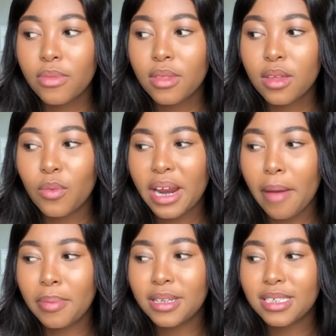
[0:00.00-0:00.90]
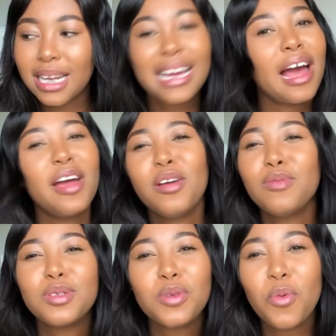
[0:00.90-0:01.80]
What happened? Like, it was
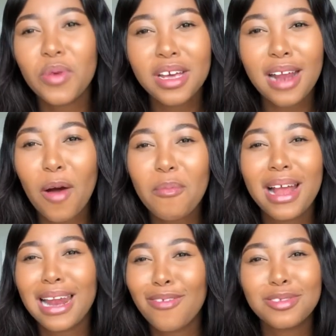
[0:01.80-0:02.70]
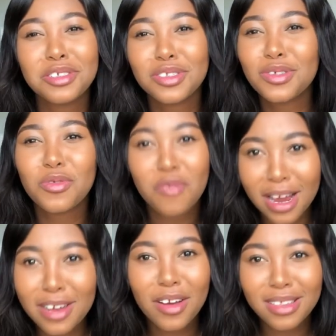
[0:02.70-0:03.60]
so weird how my life was just riding
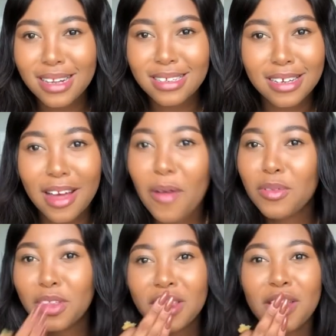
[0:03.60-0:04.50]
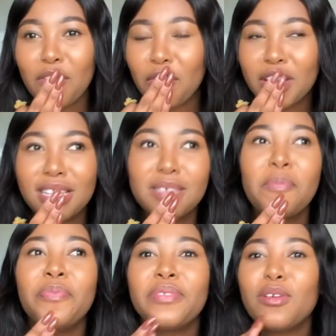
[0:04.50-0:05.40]
on that day. I will never forget.
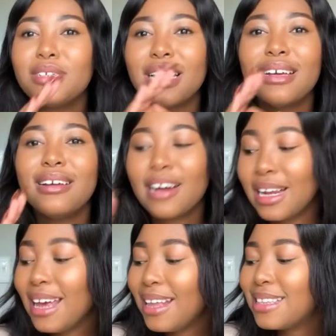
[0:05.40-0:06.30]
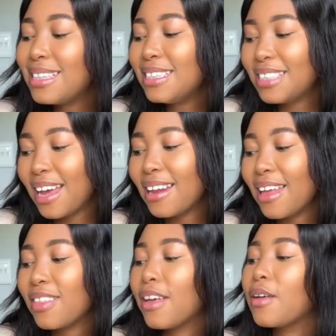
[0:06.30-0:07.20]
It was like, Kadi 8th Jan, I
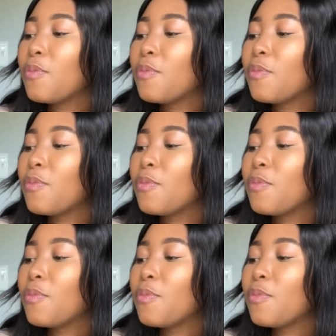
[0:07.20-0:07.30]
think.